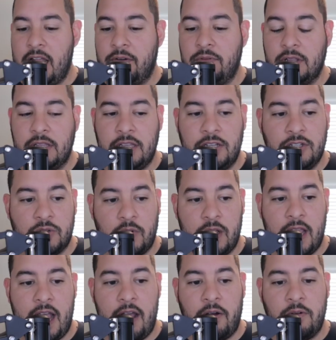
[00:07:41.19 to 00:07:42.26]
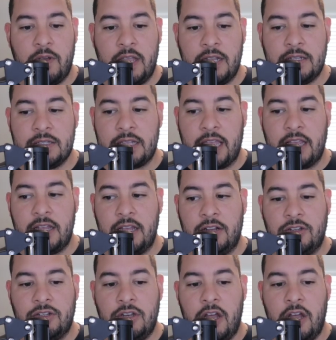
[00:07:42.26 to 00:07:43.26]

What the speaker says: I really enjoy how it's like a